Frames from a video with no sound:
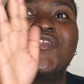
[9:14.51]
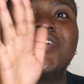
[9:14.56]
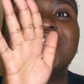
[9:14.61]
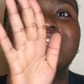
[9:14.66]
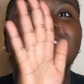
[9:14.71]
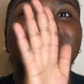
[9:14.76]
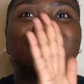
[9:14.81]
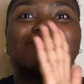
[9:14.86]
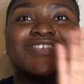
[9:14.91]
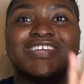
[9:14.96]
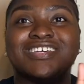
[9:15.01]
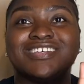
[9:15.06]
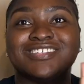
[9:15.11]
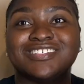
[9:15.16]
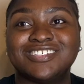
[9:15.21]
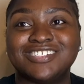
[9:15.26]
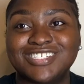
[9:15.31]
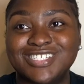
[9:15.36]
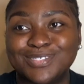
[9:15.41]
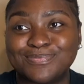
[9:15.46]
one is a vegan
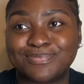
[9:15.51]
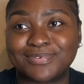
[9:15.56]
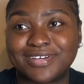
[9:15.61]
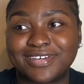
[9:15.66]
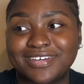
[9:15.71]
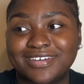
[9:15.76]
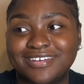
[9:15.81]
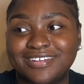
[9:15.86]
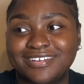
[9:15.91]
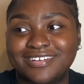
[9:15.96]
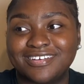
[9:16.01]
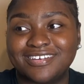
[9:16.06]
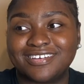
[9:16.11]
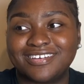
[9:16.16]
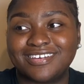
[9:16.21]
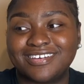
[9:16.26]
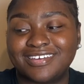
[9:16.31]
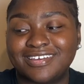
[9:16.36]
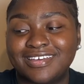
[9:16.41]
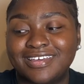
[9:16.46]
cheese brand.
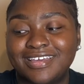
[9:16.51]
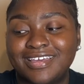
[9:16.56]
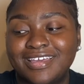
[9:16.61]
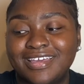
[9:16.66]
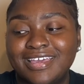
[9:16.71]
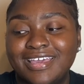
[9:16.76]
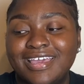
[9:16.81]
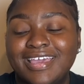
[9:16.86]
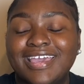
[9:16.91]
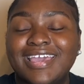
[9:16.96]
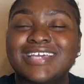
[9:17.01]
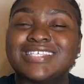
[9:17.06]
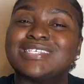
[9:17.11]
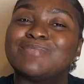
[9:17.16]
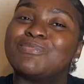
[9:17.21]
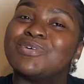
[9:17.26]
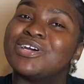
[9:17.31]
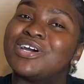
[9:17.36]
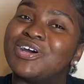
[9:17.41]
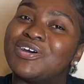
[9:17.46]
Is
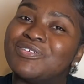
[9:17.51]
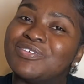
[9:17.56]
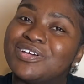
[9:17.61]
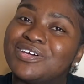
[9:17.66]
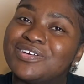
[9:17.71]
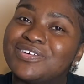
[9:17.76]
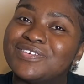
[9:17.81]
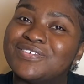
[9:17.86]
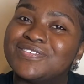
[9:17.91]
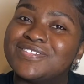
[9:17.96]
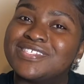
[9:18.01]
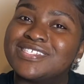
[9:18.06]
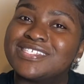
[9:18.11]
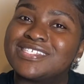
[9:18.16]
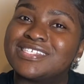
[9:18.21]
it Mykonos?